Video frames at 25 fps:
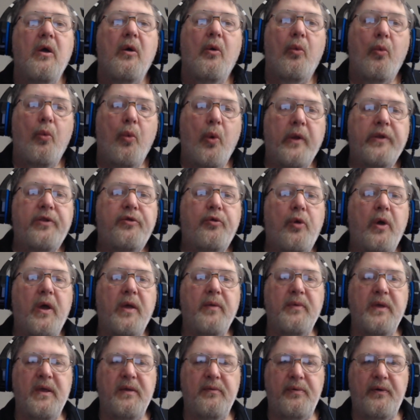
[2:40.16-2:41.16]
What do I
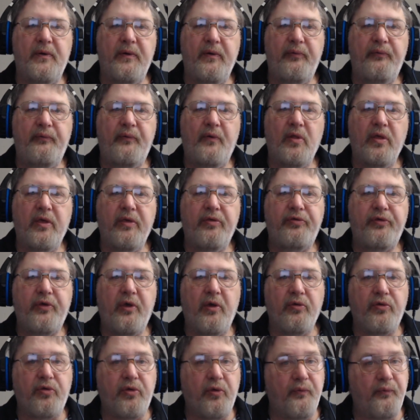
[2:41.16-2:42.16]
mean by fully
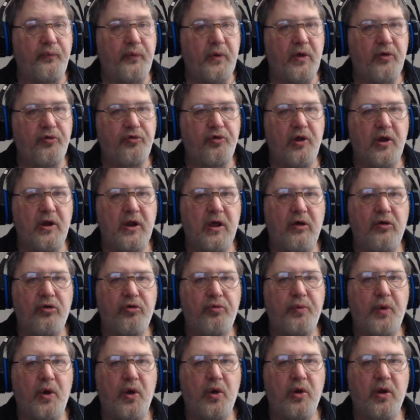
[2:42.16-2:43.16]
self-sufficient
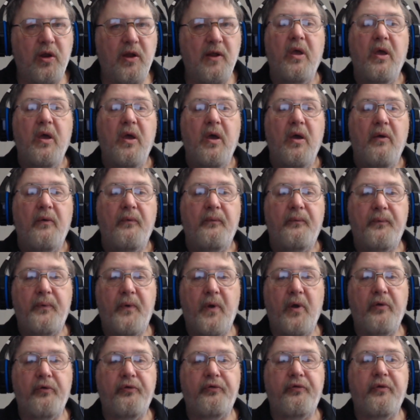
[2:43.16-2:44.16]
houseboat?
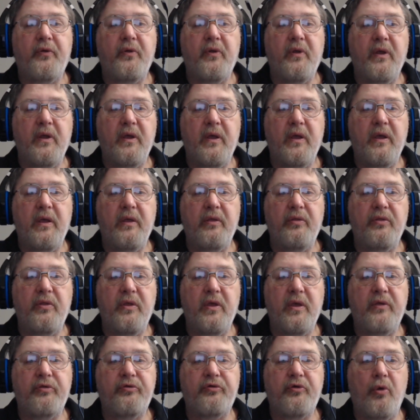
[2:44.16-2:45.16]
First,
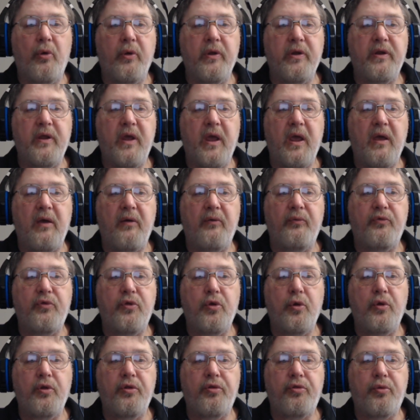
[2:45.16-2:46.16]
it's going to have
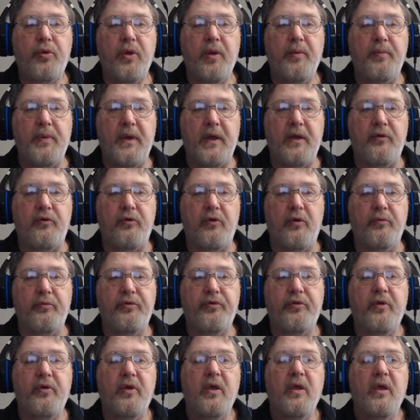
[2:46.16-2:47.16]
2 to 3
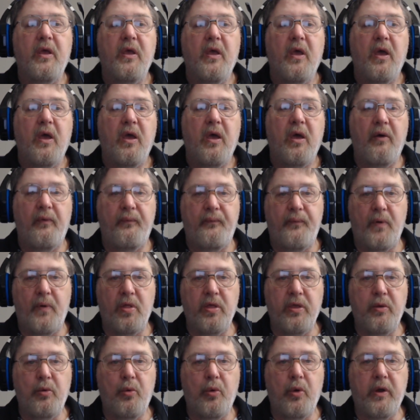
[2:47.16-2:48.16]
bedrooms, a
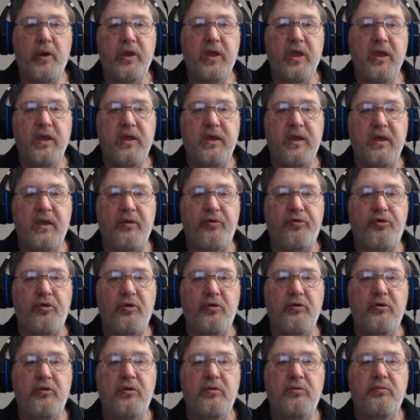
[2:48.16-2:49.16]
fully working
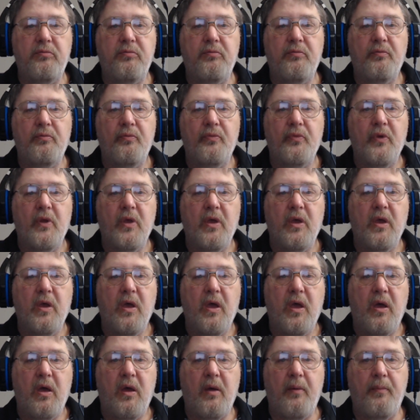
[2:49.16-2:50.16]
kitchen,
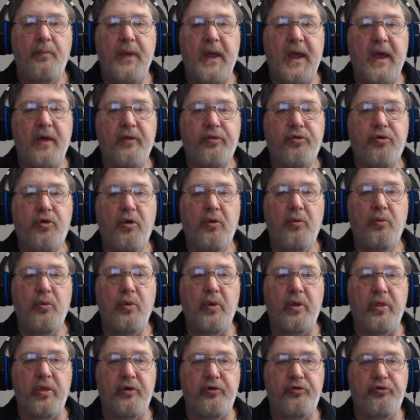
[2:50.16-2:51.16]
a bathroom
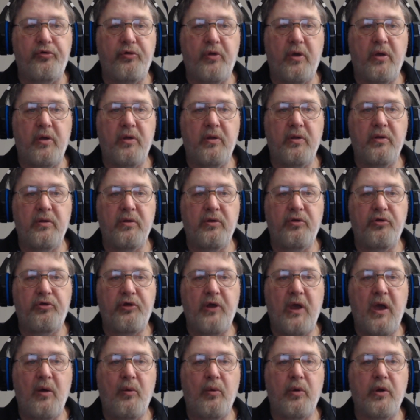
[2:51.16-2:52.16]
with a
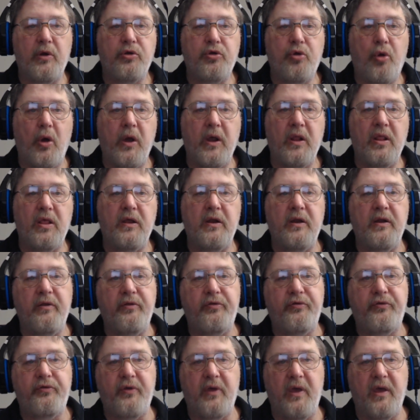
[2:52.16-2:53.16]
shower, toilet, and a
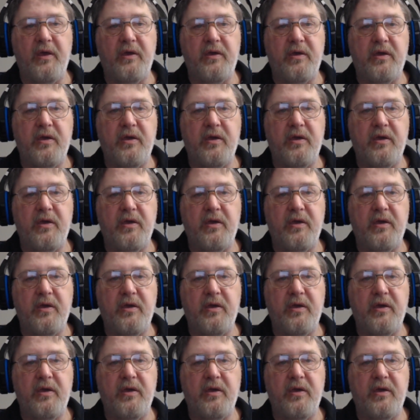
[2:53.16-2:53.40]
sink.